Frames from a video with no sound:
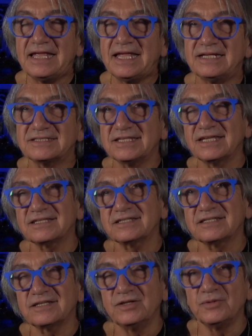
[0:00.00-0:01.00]
And it's
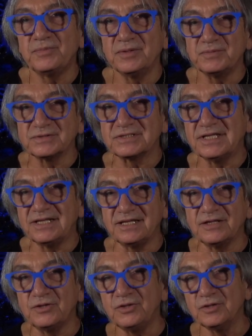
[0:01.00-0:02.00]
like, you know, people
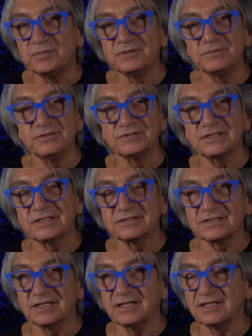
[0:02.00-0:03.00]
studying Cuban music,
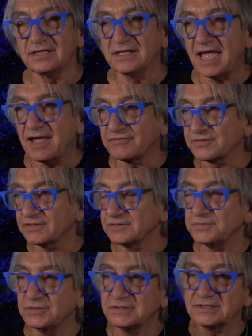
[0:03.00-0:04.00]
studying
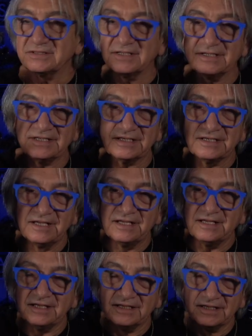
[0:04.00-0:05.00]
African music, studying
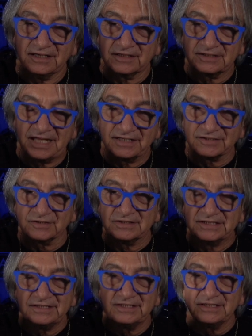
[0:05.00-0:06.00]
eh, eh, classical
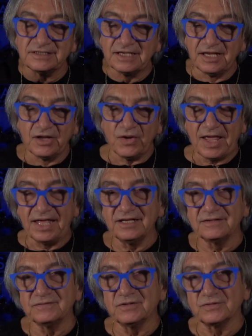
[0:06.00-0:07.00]
Indian, any
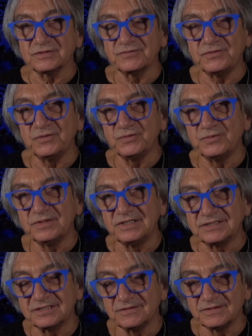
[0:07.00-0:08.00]
of those. If you're really
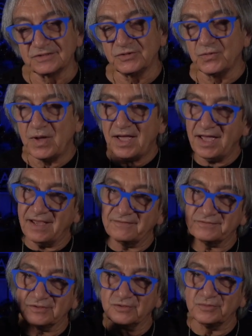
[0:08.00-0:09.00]
serious, you have
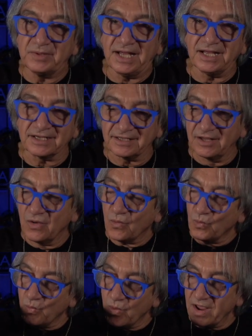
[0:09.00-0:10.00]
to go back,
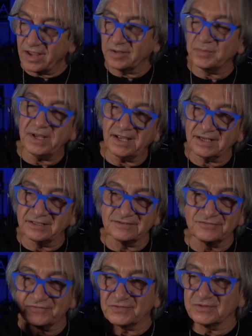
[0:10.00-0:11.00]
way back. And the
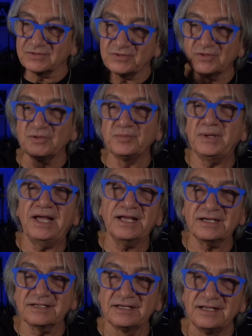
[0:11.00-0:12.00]
further you go
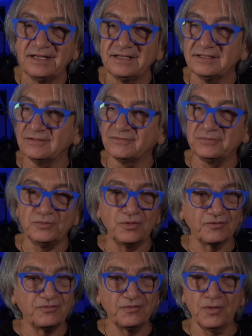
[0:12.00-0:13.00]
back, the
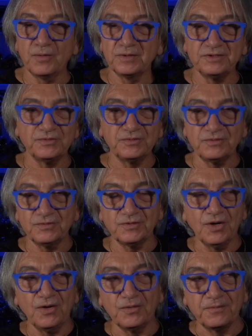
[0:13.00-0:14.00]
more forward you, you
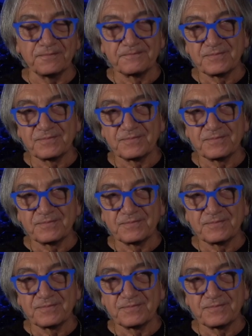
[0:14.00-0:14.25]
go